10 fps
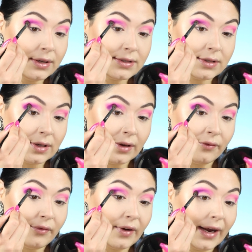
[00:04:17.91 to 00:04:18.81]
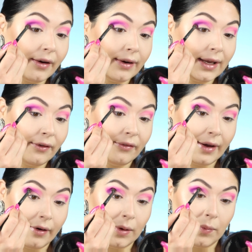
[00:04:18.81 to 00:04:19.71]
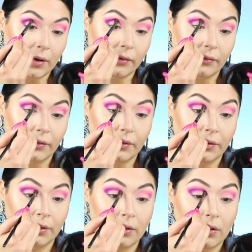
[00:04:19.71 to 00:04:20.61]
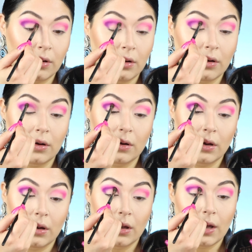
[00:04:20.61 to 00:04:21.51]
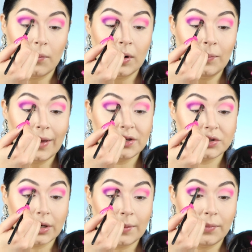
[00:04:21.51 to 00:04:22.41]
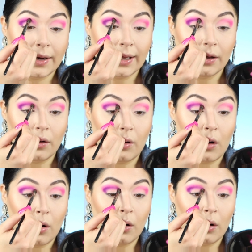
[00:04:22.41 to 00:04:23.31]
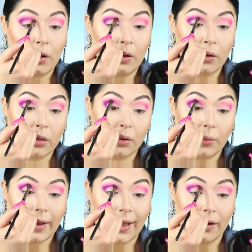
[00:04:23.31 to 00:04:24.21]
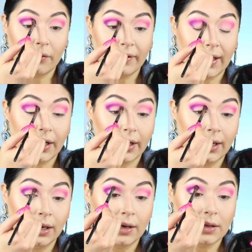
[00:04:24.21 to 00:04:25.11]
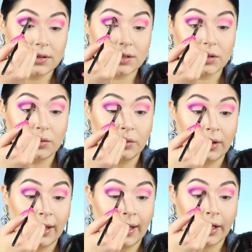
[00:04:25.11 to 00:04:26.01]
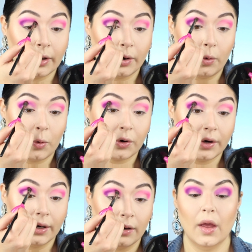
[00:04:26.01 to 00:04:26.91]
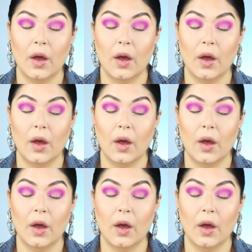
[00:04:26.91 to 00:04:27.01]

It's looking very, very beautiful. I'm gonna make sure I bring it all the way over here to the inner corner.